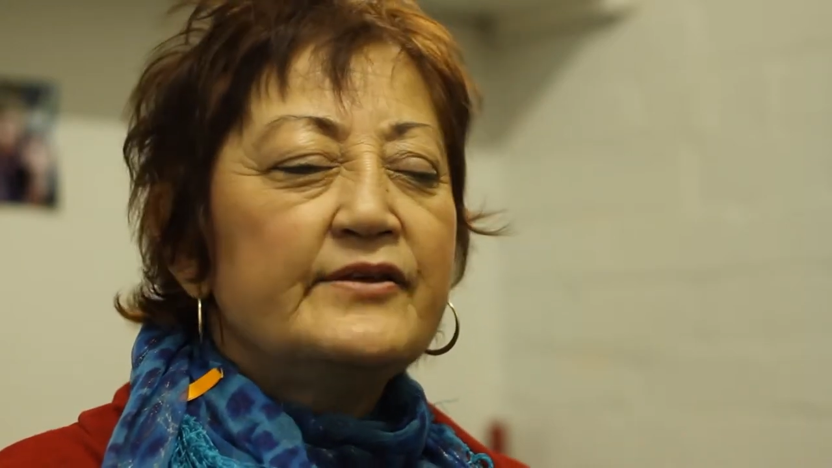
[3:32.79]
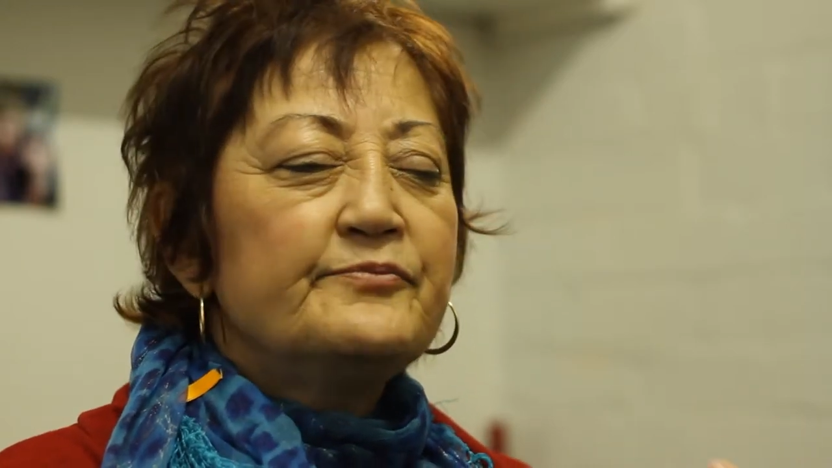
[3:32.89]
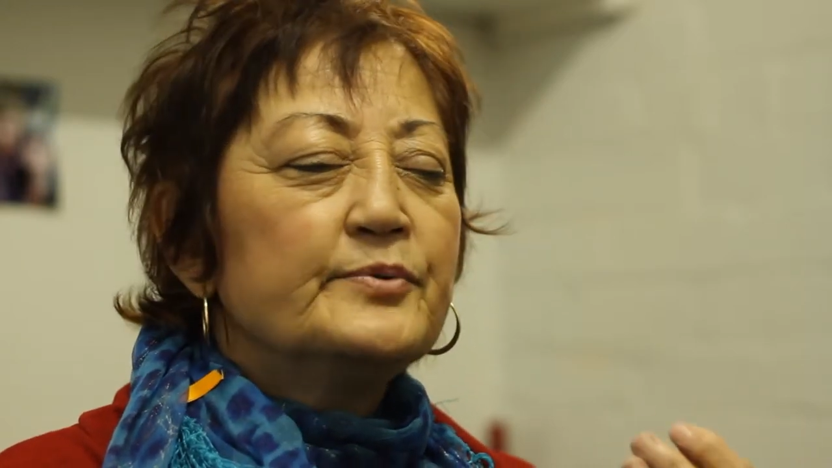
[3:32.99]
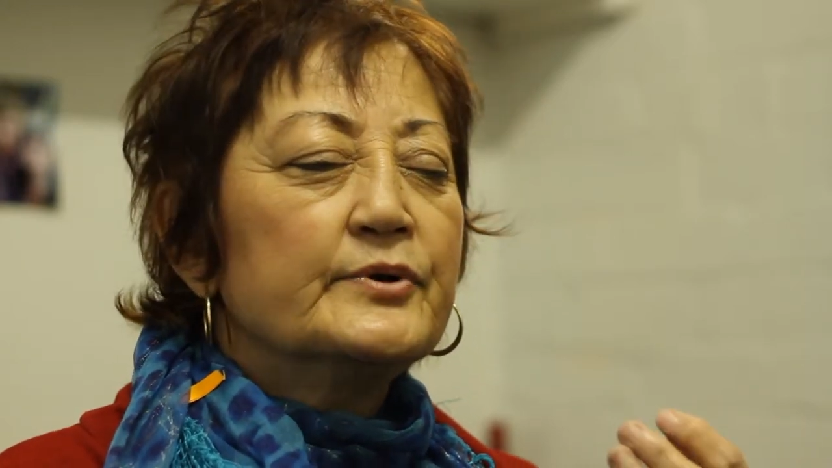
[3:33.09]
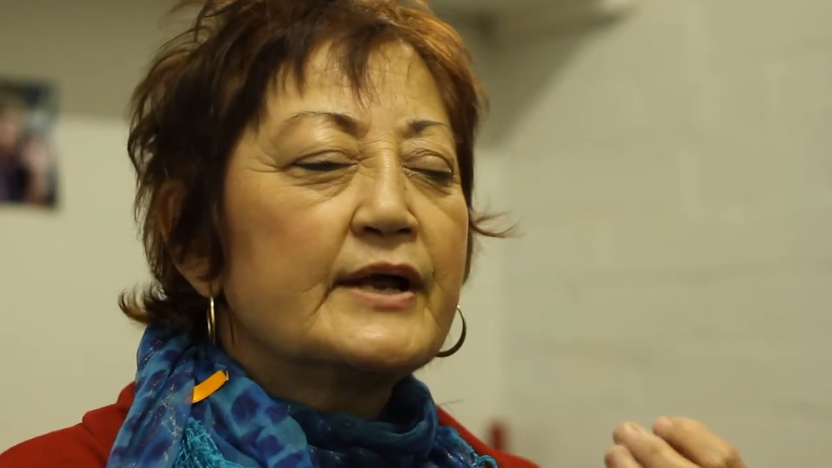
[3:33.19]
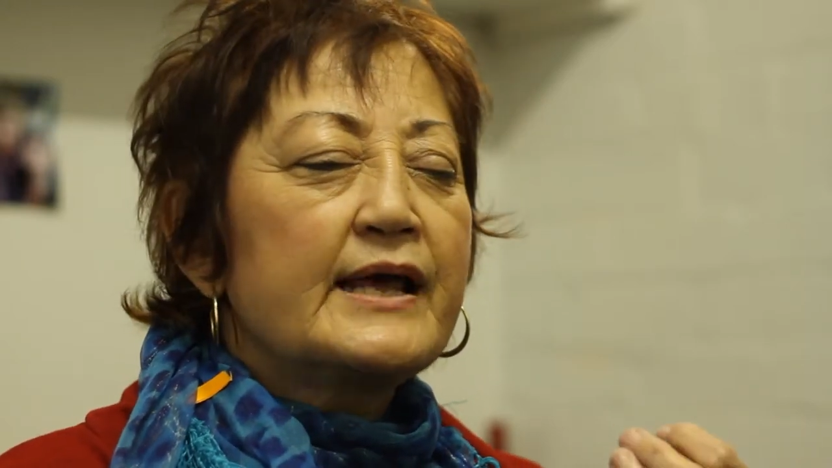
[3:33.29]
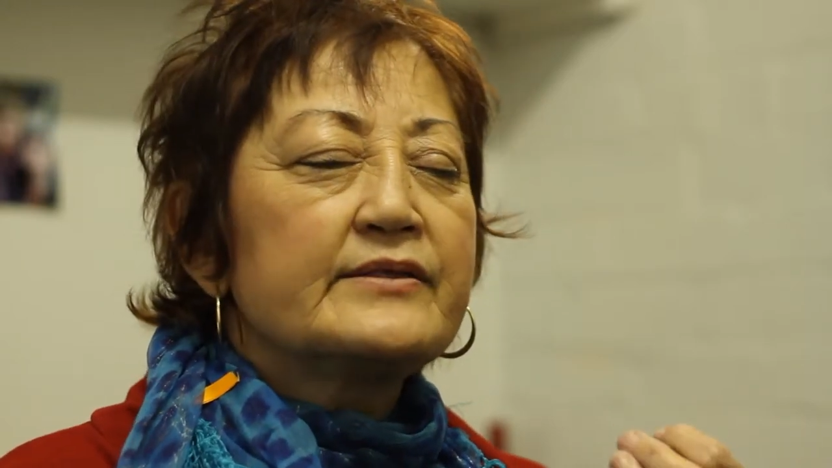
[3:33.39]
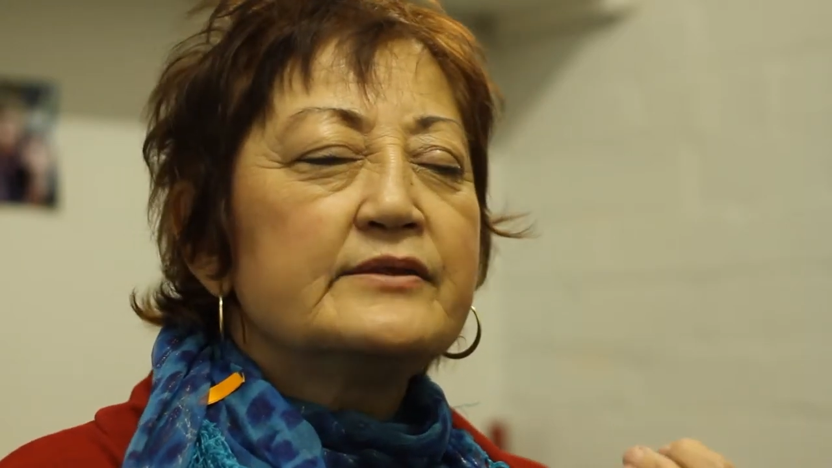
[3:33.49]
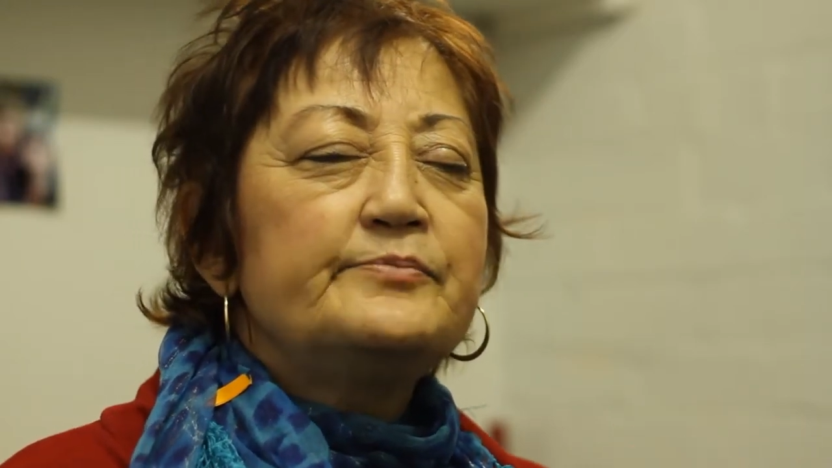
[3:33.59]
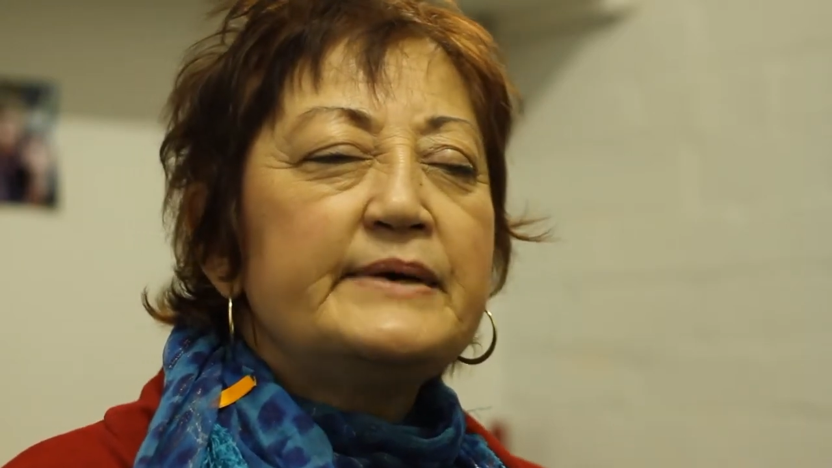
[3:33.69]
They've brought
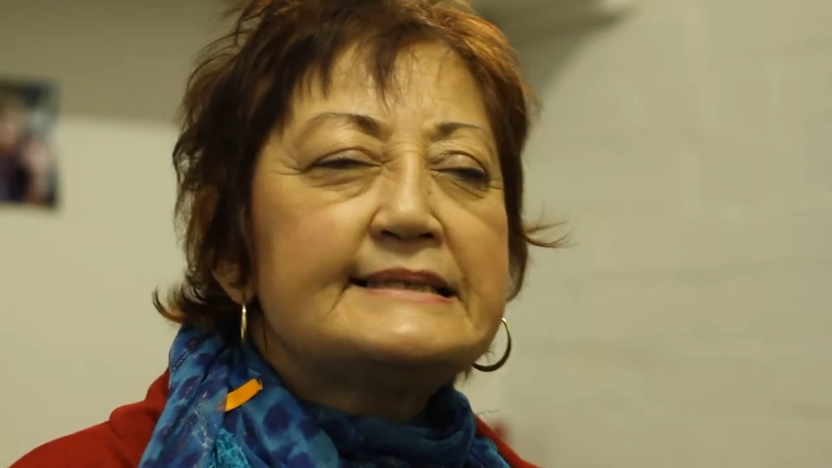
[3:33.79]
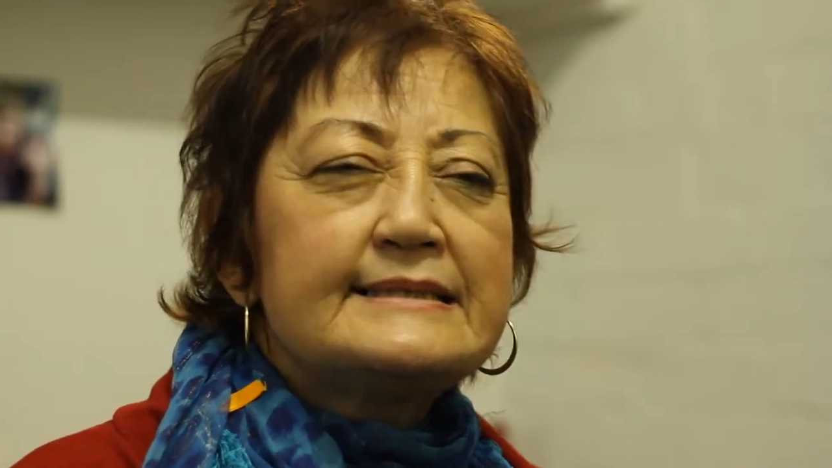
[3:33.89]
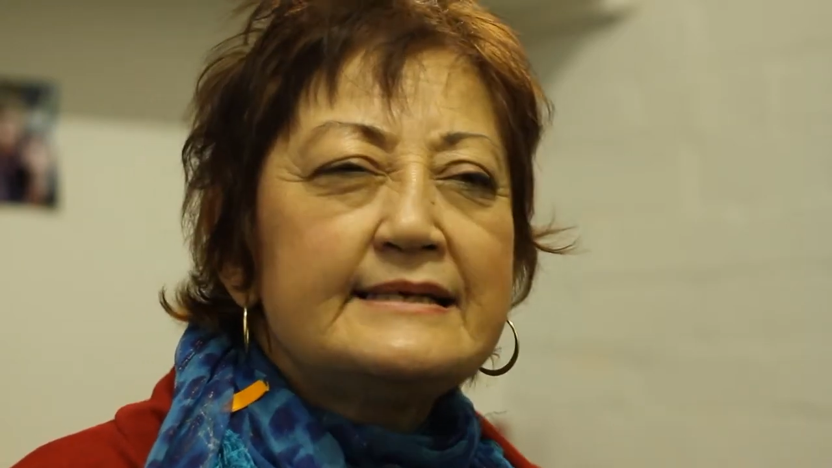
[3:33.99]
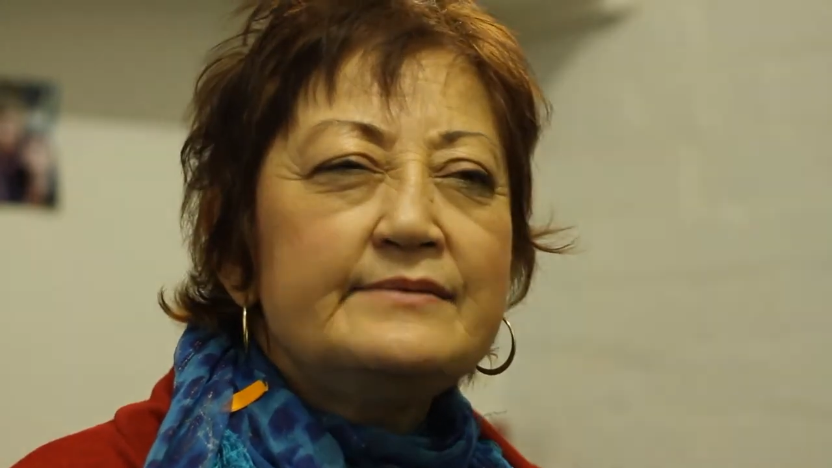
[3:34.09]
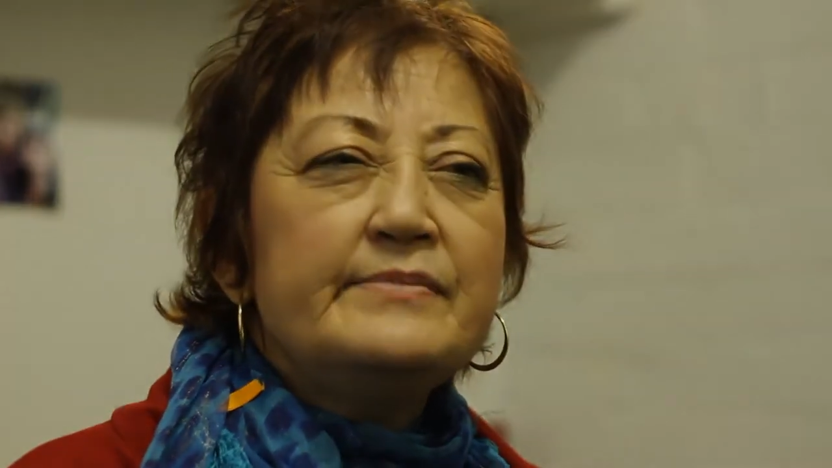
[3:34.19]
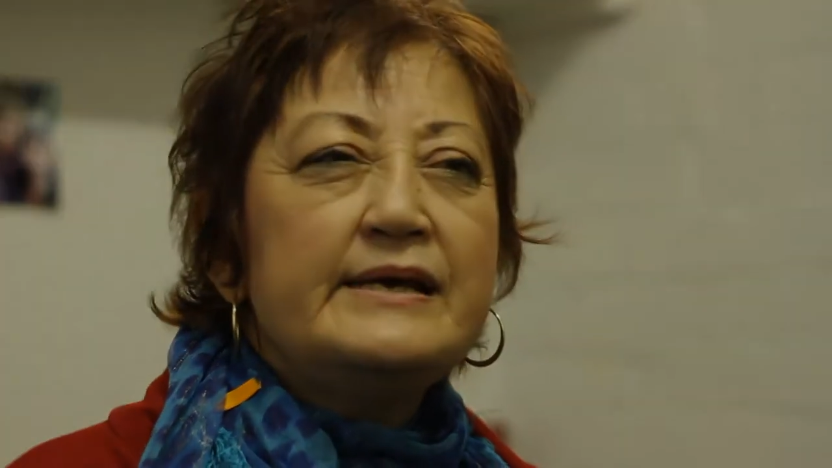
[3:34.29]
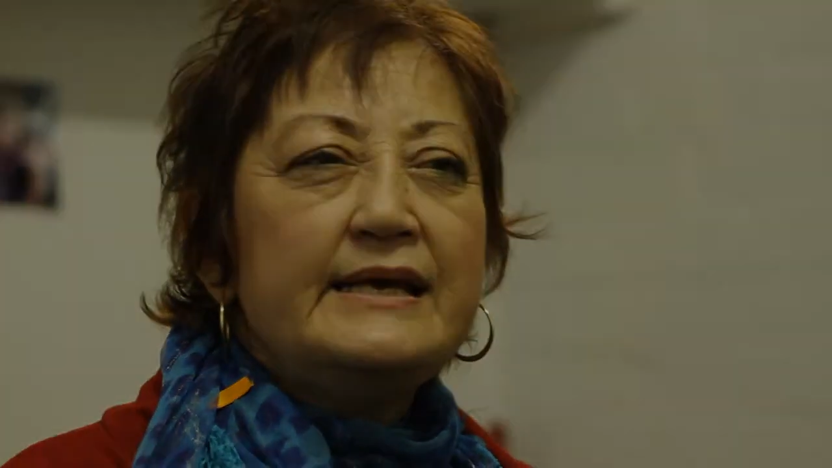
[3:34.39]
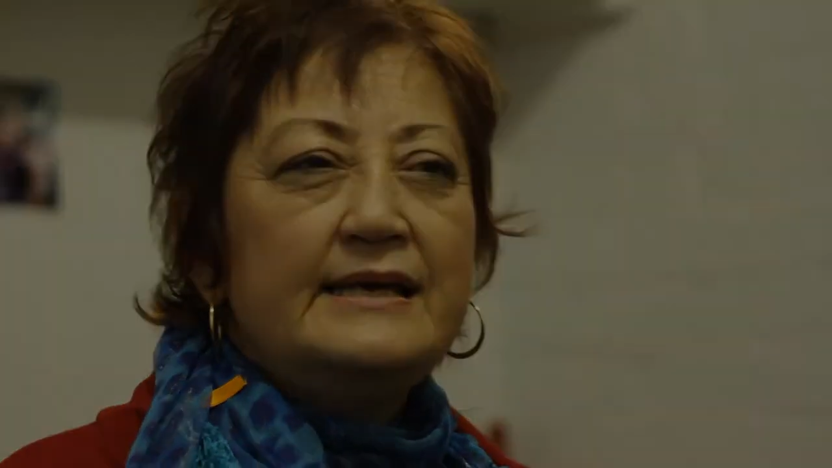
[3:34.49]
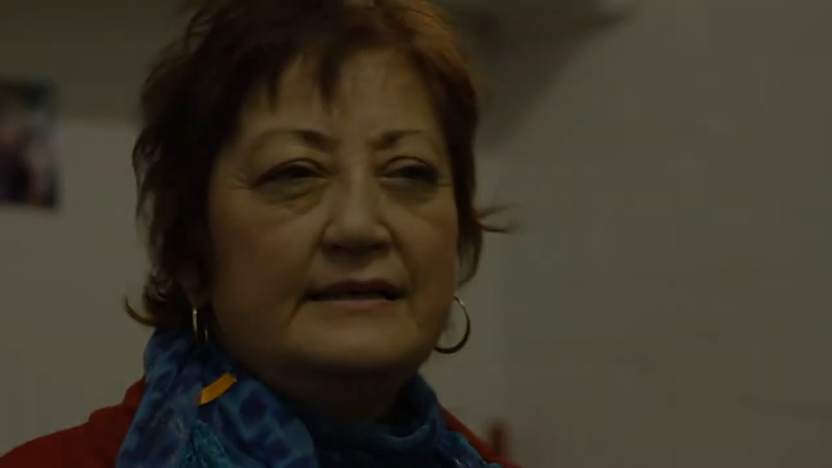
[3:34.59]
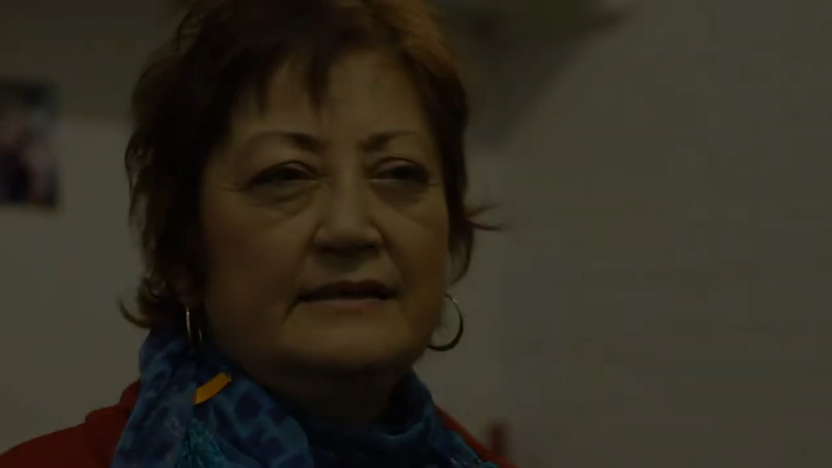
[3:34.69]
out the best in
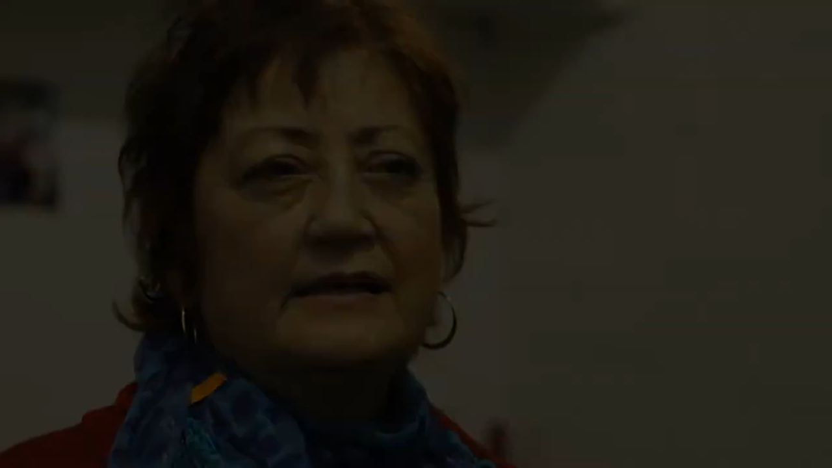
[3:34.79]
me.